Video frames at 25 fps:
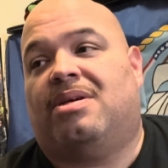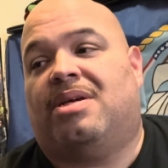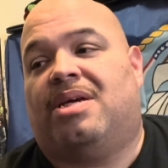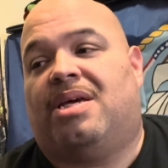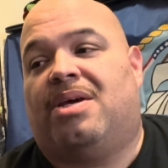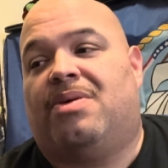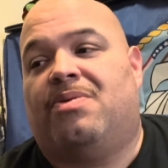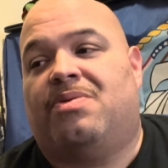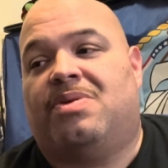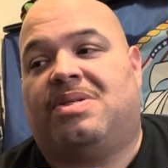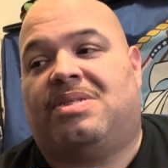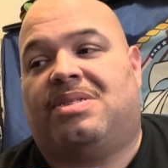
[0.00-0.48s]

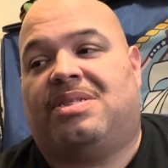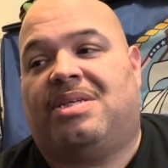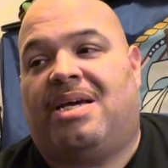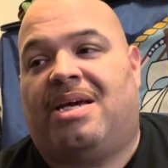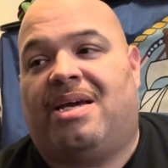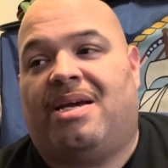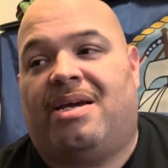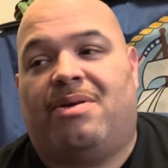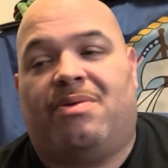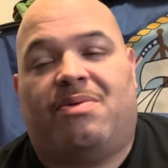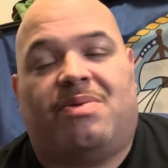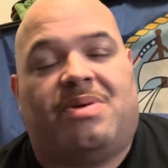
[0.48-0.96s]
he was
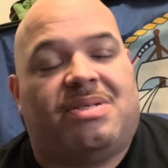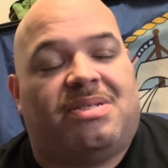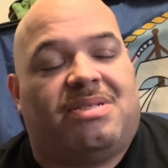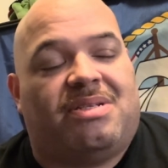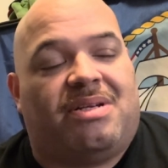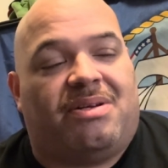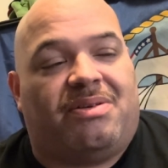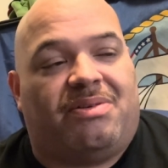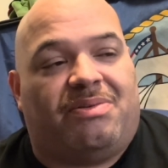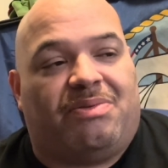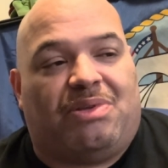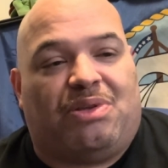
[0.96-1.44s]
saying it was
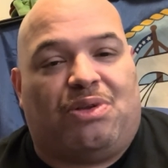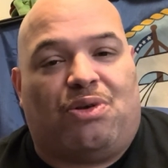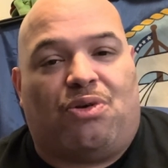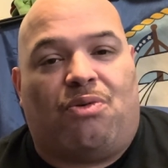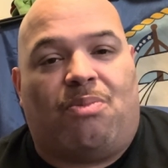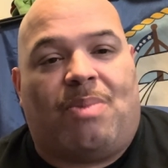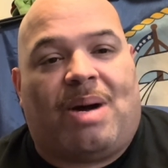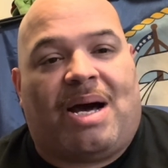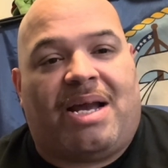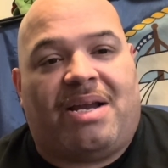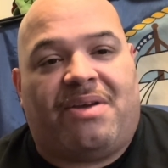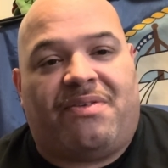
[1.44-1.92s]

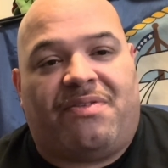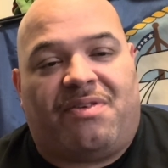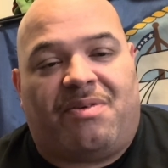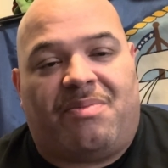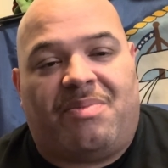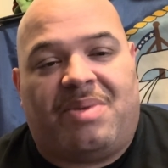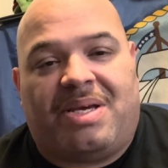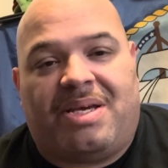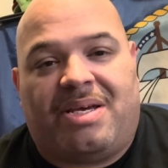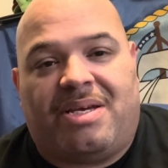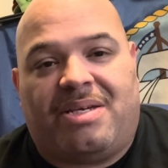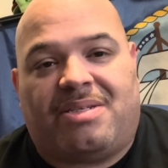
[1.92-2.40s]
nobody from
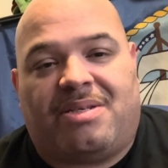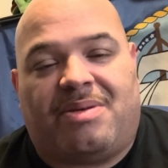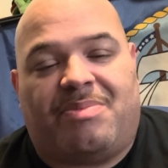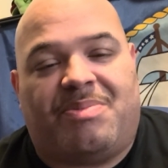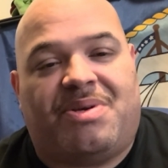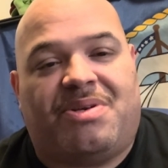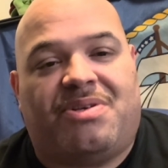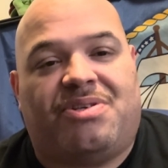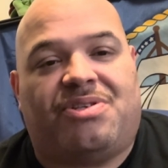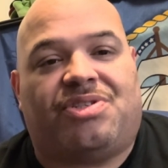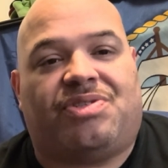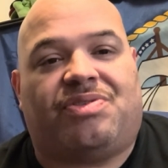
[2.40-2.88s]
his
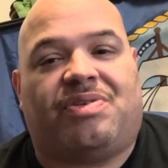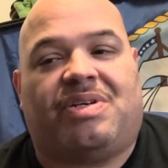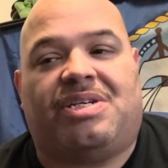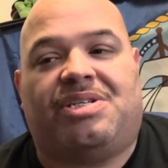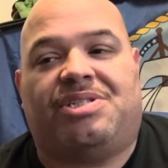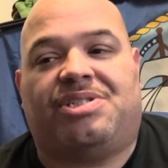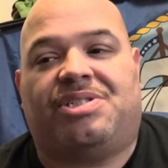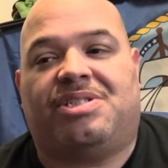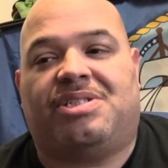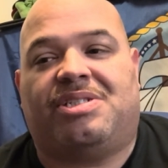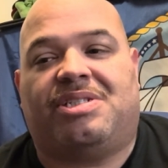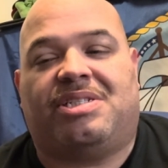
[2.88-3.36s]

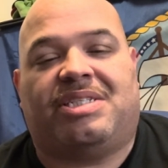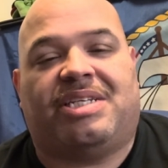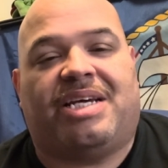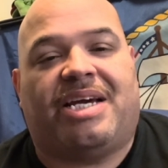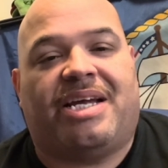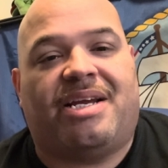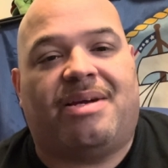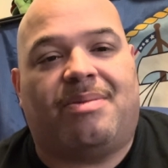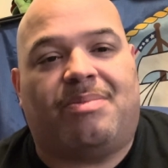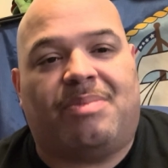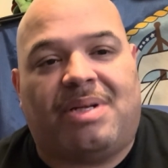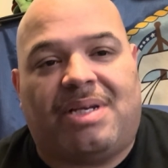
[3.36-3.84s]
administration, and they
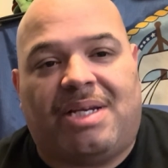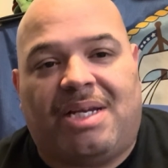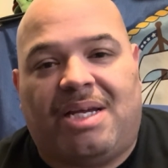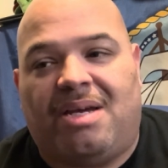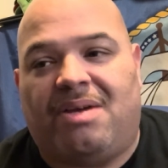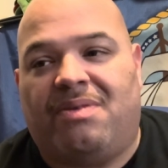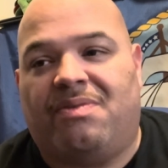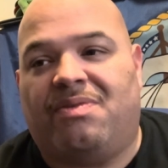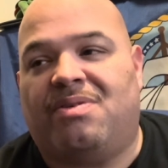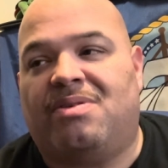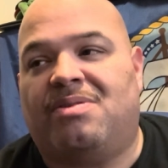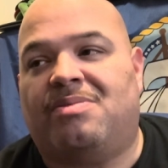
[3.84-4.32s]
didn't
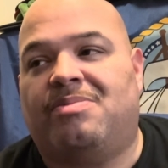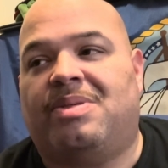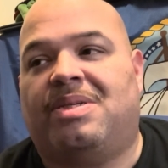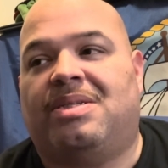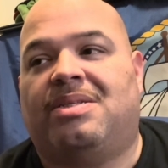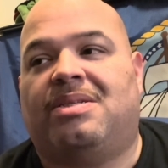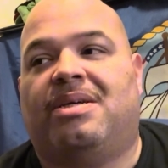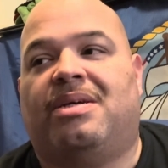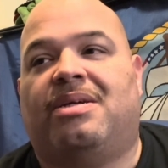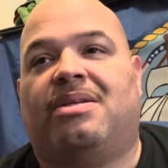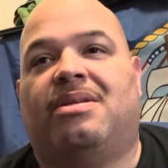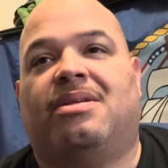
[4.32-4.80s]
believe him.
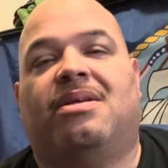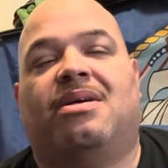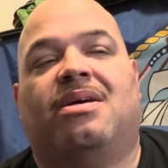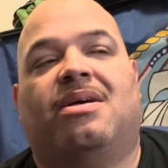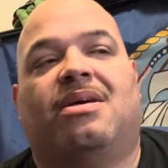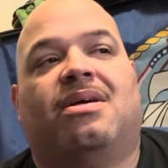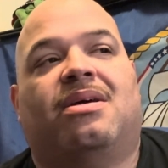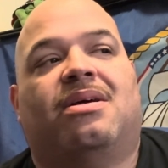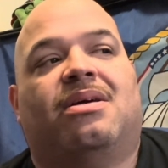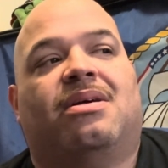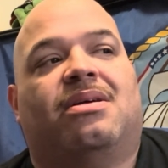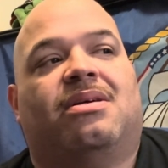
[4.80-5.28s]
And then
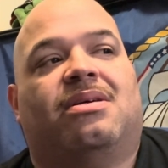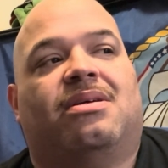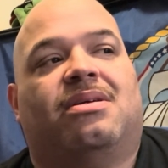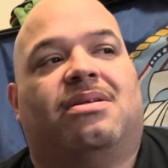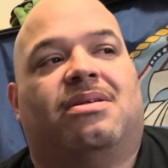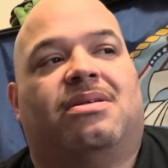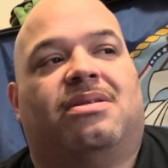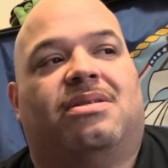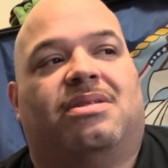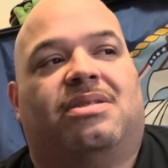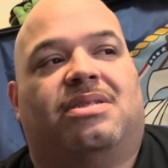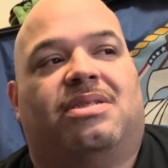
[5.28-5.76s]

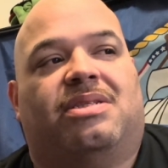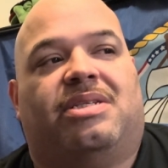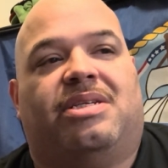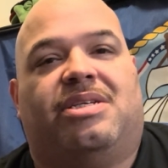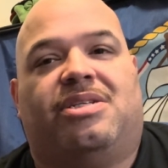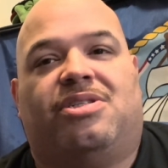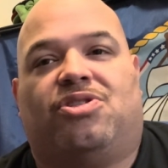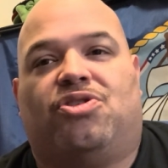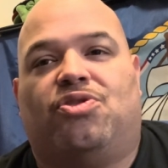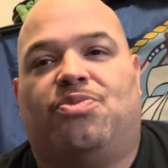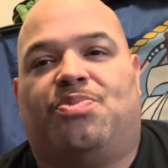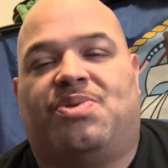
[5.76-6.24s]

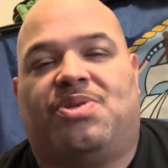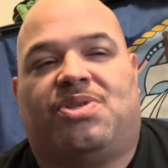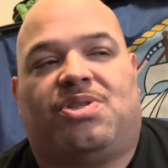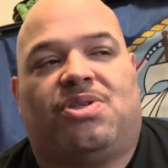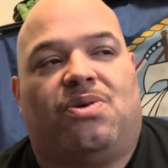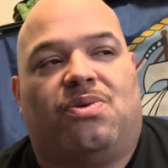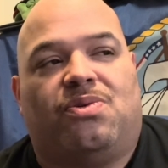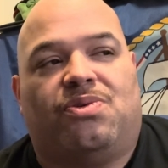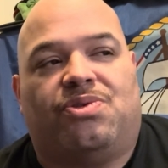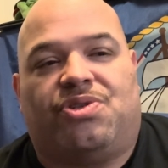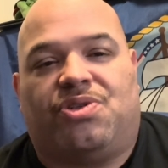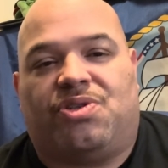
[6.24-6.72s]
these super
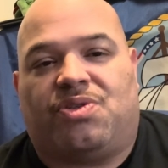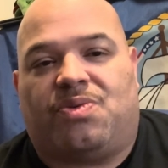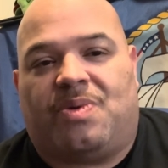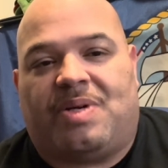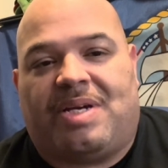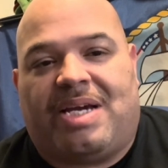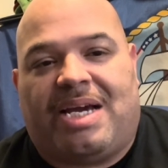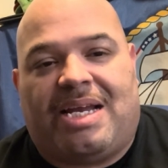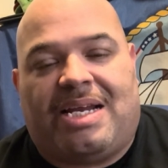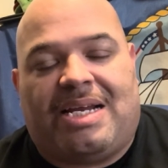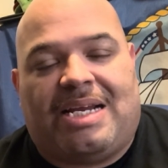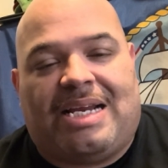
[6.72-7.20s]
soldiers were
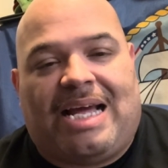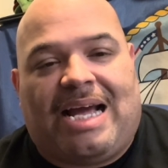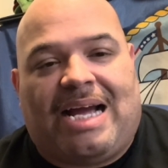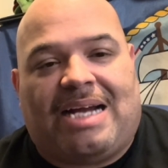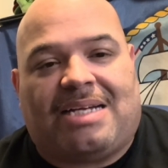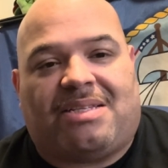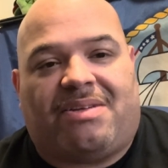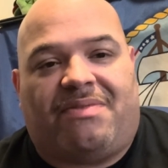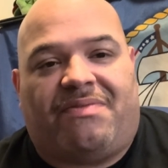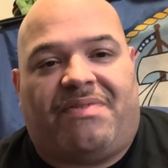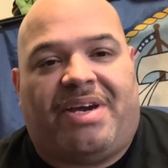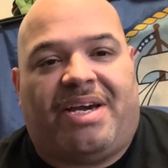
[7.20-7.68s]
getting
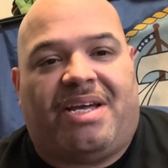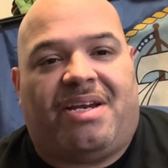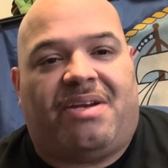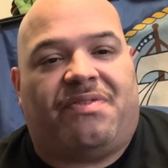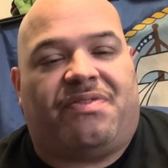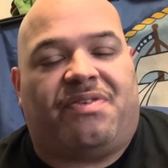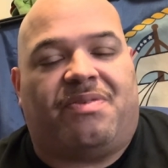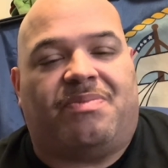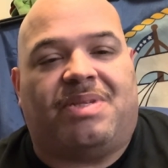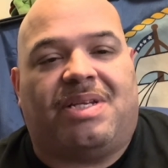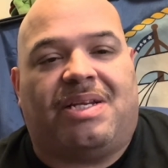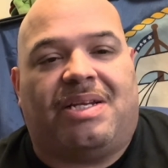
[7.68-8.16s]
activated
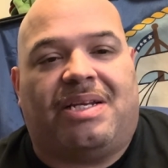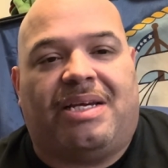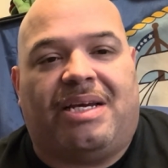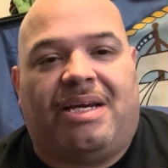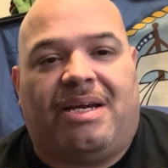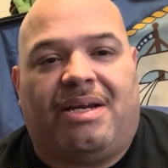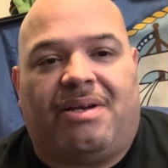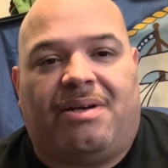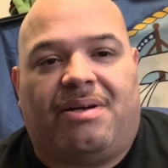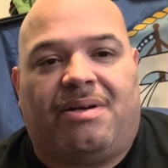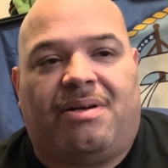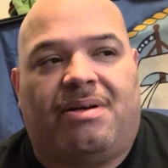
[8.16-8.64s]
from the
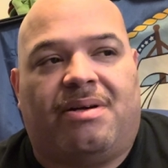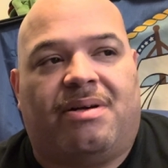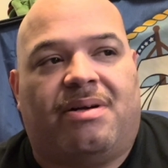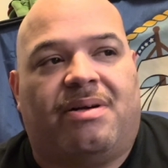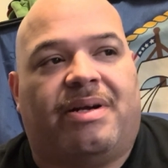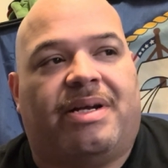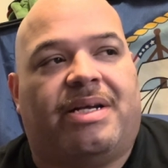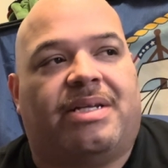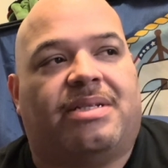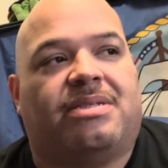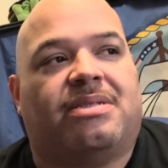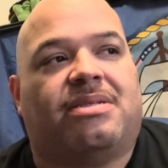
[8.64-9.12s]
leader,
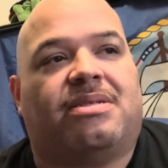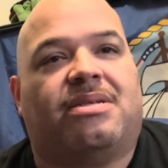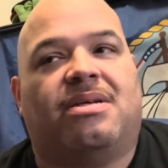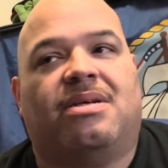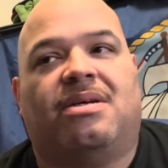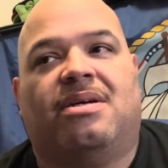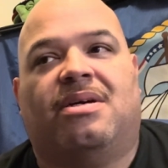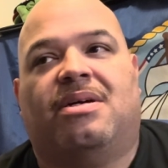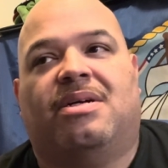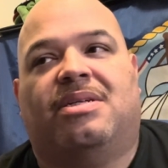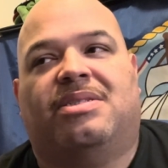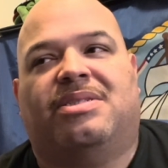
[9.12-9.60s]
and
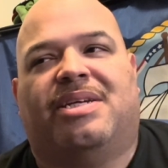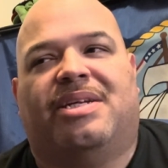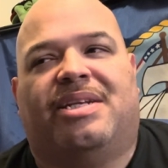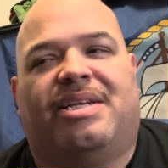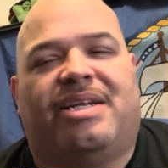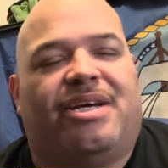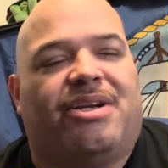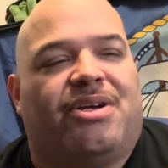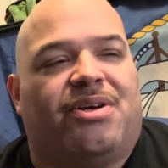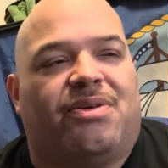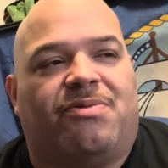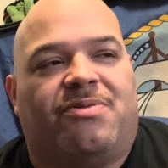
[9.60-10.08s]
the
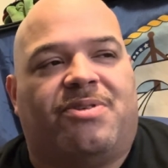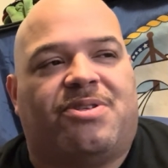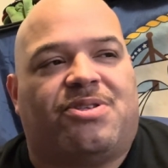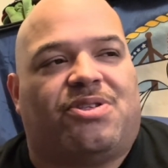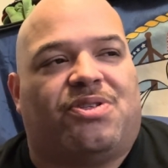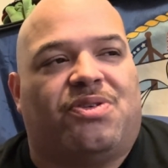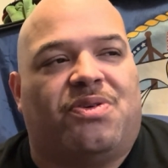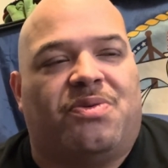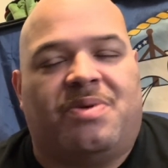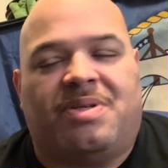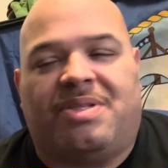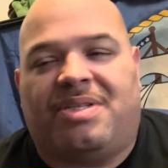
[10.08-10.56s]
leader was
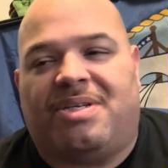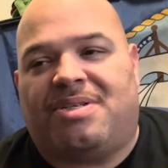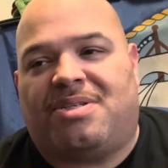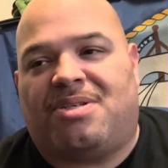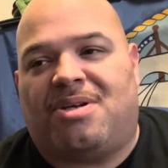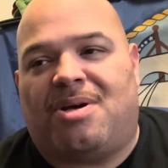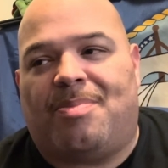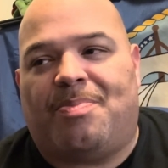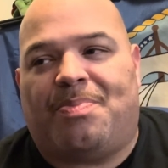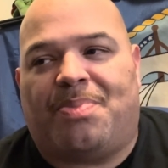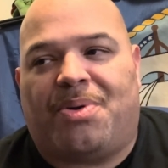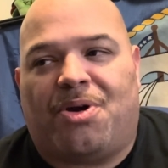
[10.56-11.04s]
doing this
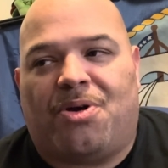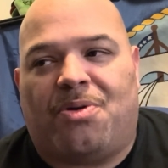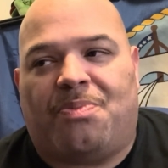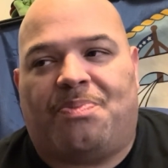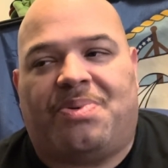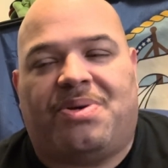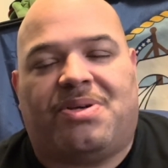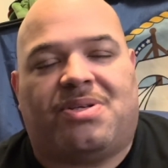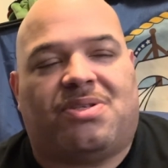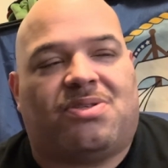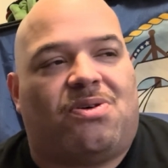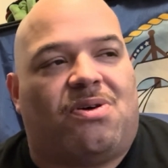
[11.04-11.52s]
on
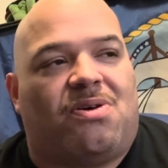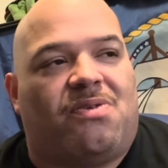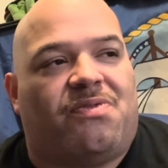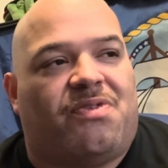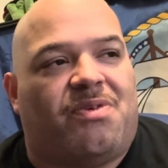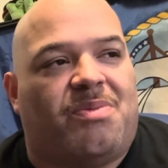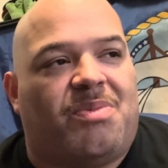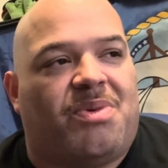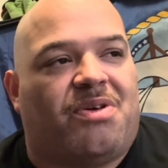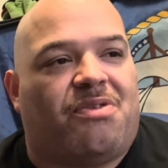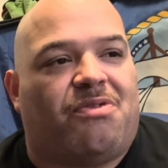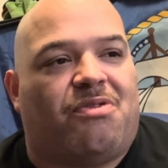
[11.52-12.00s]
purpose, all
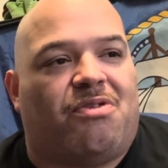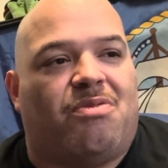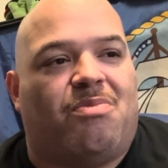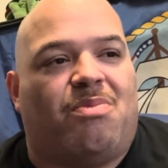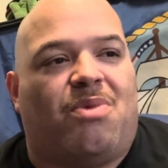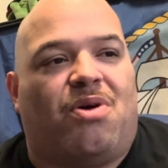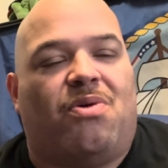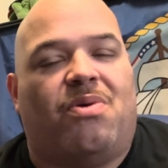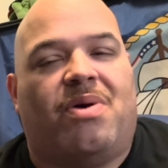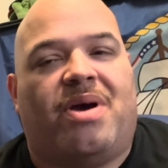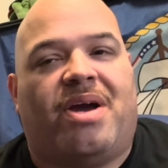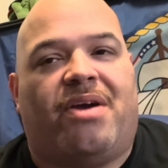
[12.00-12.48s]
from a
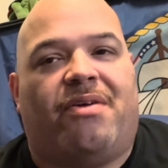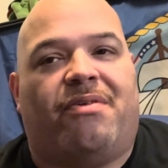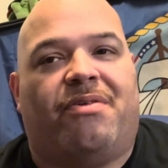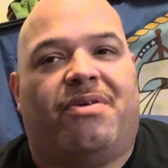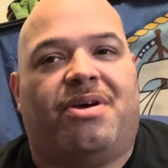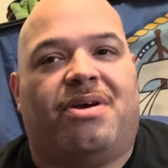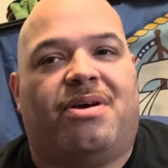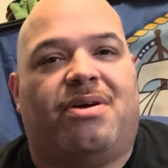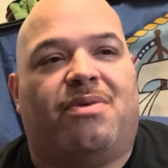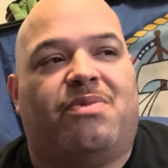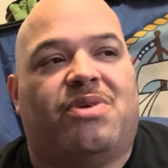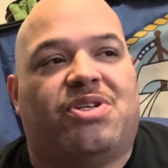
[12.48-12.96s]
remote
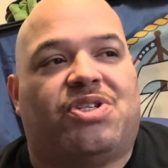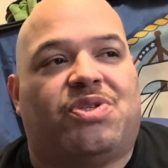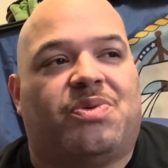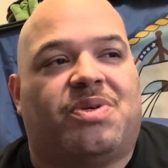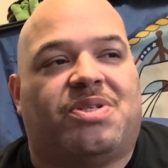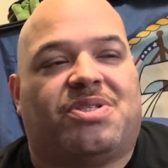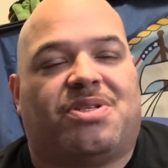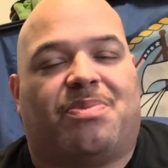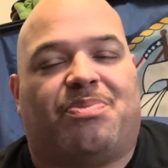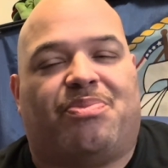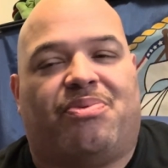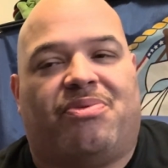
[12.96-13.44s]
area, which
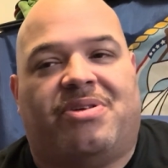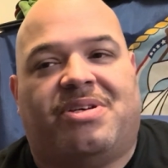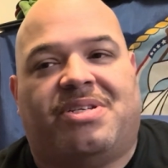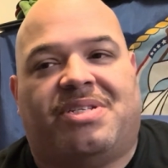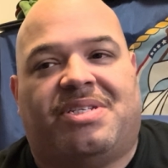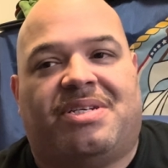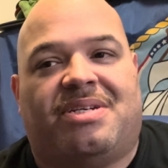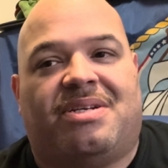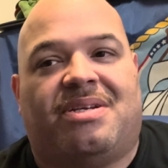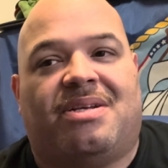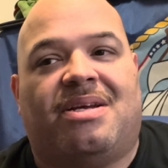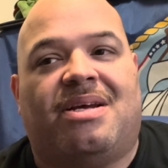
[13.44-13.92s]
was a
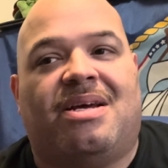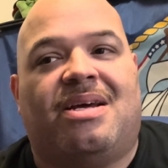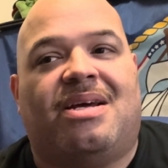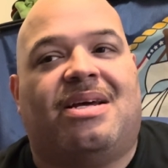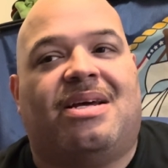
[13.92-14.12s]
prison